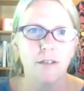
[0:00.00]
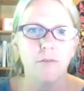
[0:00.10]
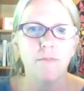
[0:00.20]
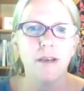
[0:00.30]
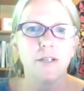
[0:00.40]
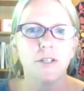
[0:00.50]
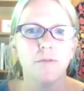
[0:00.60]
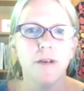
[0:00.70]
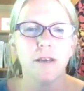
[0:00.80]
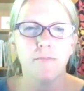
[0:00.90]
So we make sure
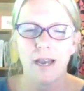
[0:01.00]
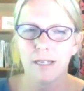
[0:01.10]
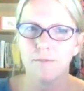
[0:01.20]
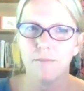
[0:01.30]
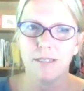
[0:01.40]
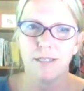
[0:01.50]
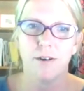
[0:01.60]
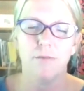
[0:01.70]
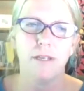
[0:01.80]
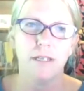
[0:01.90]
we can maximize
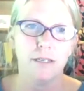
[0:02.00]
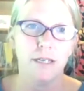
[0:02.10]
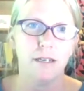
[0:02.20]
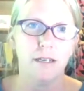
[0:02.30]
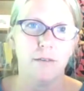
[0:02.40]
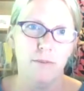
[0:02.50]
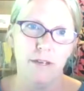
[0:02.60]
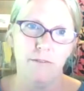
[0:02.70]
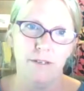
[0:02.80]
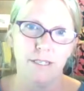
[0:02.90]
their ability to get the
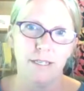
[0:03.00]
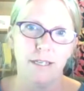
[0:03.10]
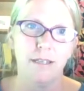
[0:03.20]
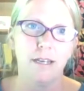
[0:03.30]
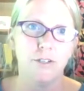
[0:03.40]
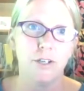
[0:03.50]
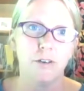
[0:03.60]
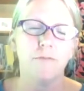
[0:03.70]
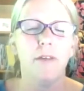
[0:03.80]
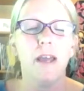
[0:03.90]
benefits that they
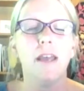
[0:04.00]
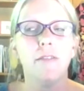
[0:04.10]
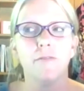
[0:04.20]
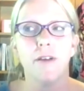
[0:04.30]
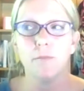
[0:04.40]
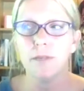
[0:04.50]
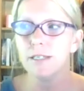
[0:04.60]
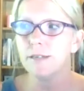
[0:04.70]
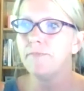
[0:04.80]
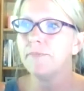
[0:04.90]
deserve and their families.
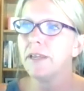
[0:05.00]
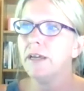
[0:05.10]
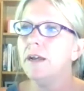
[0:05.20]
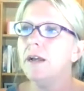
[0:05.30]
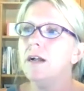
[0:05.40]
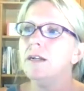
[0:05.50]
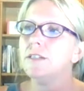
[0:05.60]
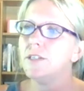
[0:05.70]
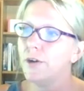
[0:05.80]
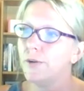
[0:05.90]

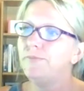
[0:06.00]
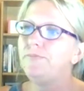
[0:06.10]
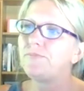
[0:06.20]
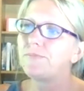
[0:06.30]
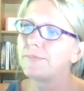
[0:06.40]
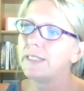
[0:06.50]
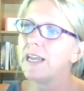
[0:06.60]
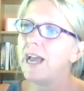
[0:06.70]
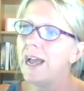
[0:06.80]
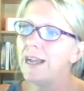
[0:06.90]
So
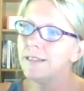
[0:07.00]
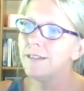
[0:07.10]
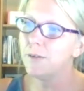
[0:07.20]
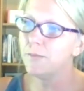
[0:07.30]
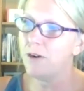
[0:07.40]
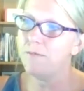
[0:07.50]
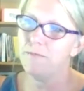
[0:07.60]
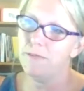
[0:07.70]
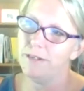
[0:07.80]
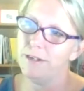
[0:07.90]
as the Department
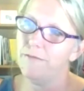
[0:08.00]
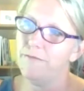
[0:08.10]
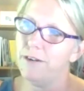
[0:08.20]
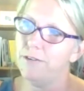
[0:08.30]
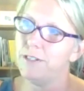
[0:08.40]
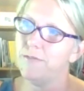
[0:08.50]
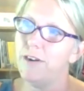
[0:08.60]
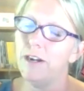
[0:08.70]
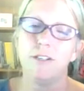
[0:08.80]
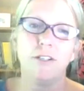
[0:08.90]
of Military and Veterans
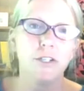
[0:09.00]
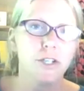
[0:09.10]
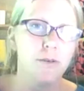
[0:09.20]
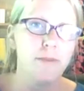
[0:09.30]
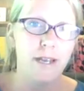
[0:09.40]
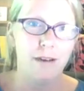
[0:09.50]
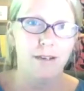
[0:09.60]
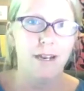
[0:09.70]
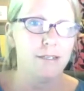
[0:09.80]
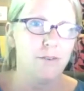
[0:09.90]
Affairs, and you slow me down
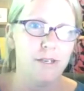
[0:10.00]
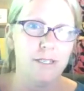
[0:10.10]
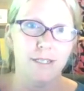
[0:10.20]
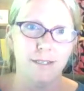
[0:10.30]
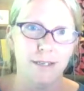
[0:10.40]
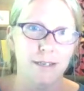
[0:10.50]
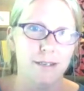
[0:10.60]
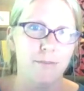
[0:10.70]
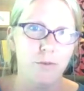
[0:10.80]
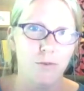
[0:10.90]
and ask questions
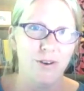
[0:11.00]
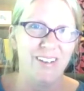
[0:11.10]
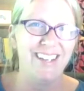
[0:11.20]
anytime you want.